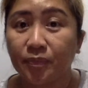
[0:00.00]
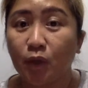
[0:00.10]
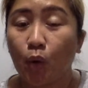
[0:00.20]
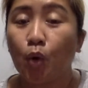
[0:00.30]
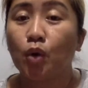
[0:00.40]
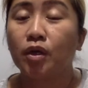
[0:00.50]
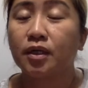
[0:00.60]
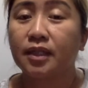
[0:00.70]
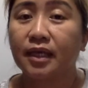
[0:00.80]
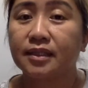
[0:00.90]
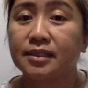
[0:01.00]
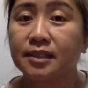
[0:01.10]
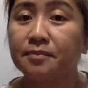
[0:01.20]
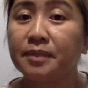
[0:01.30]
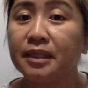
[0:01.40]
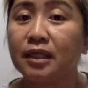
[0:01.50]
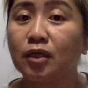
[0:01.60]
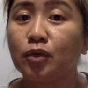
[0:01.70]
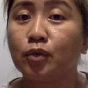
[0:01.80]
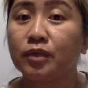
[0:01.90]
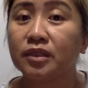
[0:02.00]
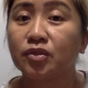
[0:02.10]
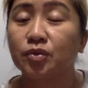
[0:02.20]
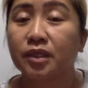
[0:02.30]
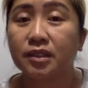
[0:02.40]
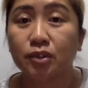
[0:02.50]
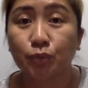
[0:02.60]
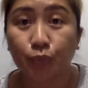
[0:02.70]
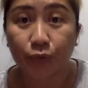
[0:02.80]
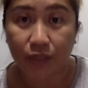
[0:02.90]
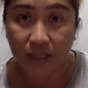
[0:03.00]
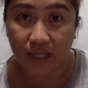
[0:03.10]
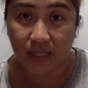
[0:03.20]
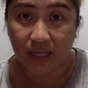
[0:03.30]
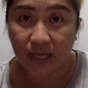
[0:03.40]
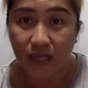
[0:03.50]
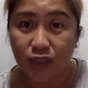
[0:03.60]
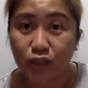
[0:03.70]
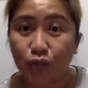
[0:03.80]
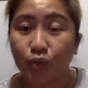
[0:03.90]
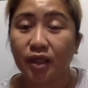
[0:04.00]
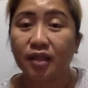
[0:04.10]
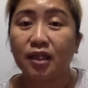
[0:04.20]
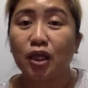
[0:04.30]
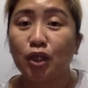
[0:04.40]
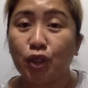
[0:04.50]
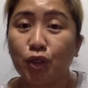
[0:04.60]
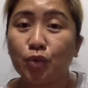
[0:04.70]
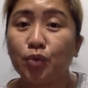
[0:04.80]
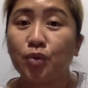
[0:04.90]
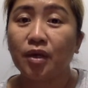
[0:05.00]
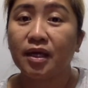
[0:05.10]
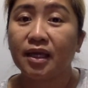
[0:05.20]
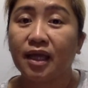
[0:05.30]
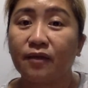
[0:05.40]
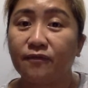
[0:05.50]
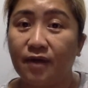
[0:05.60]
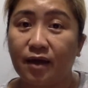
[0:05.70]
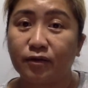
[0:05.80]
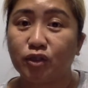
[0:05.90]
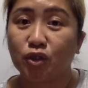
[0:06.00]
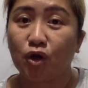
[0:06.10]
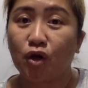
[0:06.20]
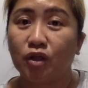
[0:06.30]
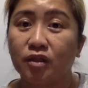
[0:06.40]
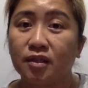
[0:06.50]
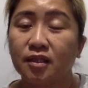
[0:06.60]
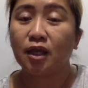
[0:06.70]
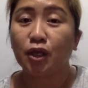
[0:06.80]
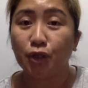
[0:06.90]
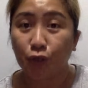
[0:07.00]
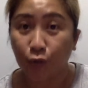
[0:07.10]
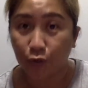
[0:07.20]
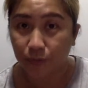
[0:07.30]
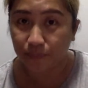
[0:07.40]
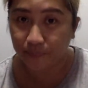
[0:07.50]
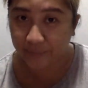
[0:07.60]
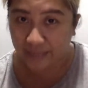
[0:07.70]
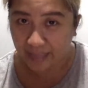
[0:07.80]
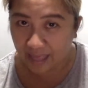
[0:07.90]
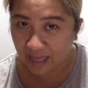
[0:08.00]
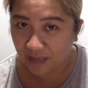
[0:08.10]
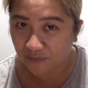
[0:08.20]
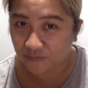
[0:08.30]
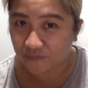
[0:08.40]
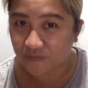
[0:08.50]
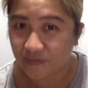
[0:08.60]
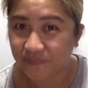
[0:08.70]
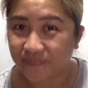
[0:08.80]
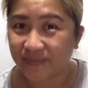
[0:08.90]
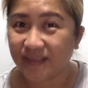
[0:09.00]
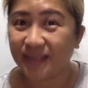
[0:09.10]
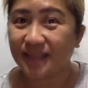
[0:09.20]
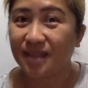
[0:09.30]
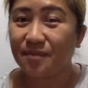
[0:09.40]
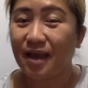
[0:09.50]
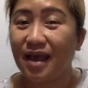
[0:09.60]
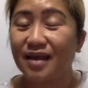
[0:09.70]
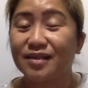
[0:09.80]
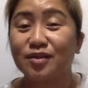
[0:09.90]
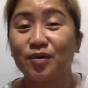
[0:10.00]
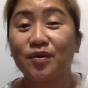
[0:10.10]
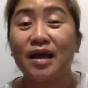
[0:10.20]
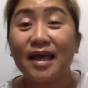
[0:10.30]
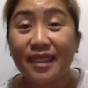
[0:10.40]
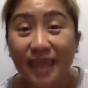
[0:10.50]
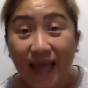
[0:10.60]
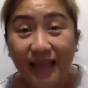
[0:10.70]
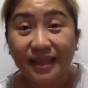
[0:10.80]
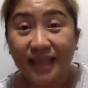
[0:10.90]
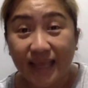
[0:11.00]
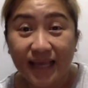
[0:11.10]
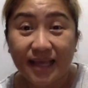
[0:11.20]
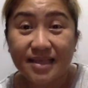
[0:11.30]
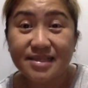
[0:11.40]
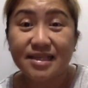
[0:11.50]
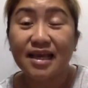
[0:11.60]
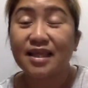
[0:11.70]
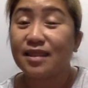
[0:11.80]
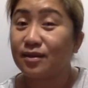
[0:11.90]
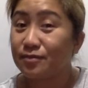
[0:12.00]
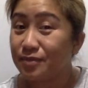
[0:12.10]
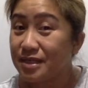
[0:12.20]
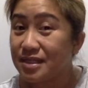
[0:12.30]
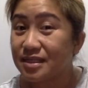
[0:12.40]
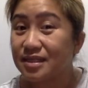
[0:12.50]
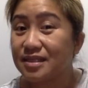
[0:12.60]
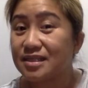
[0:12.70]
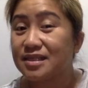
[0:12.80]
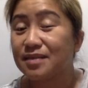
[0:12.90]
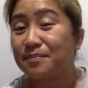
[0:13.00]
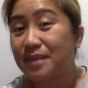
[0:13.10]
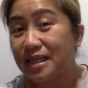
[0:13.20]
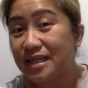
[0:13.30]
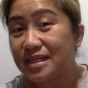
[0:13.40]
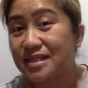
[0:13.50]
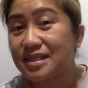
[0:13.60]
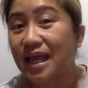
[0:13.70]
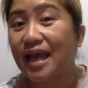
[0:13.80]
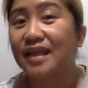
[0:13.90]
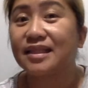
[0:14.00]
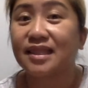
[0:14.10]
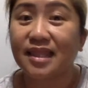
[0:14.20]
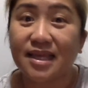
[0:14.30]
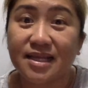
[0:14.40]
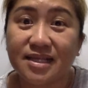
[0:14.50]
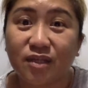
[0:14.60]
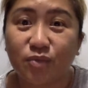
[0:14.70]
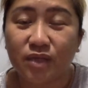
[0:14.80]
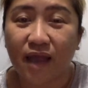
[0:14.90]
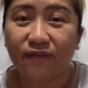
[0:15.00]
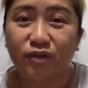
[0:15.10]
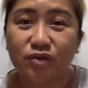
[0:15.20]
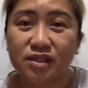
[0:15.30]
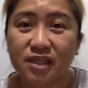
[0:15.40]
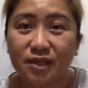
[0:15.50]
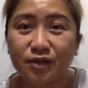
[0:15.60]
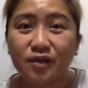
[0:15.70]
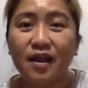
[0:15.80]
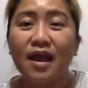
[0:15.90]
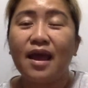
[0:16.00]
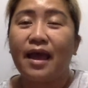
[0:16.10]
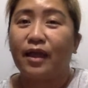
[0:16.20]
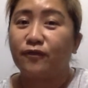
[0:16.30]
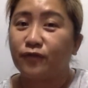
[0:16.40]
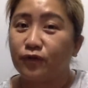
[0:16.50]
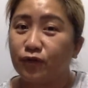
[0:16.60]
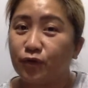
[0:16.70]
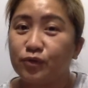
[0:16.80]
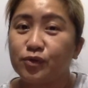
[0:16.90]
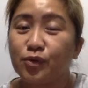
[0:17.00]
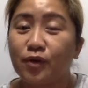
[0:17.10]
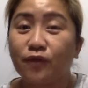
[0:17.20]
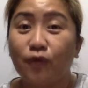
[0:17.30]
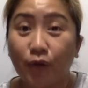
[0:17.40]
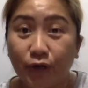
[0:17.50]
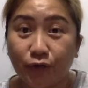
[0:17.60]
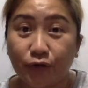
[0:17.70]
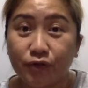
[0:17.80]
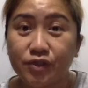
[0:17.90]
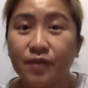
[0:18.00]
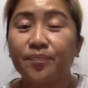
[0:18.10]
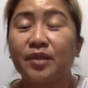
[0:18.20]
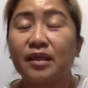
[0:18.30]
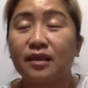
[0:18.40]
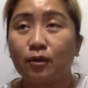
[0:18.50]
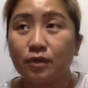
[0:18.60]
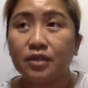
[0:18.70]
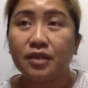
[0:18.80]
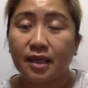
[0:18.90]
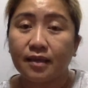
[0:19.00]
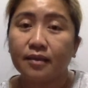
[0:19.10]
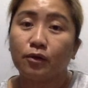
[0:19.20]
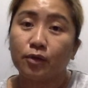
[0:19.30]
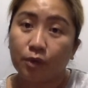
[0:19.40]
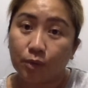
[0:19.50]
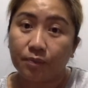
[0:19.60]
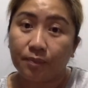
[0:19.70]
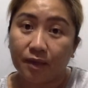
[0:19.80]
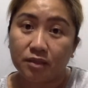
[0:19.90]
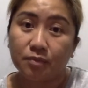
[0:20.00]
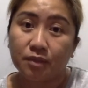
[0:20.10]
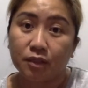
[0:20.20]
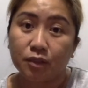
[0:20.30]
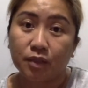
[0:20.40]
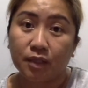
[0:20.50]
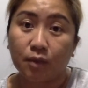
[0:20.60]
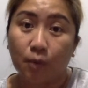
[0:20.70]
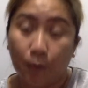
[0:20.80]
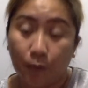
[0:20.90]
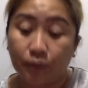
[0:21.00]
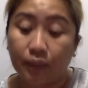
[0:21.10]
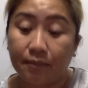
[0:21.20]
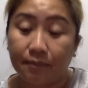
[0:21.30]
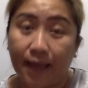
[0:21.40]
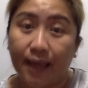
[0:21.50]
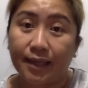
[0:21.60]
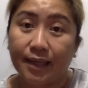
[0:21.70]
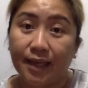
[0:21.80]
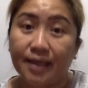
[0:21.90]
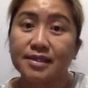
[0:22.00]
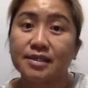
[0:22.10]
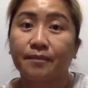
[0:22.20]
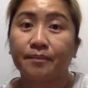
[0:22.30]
or that somebody who is trustworthy so that you can vouch on your behalf. Diba? So that is the reasons, the means, and the things that we have to consider. And for those who are foreigners, the only thing or the only possible that you can own and buy is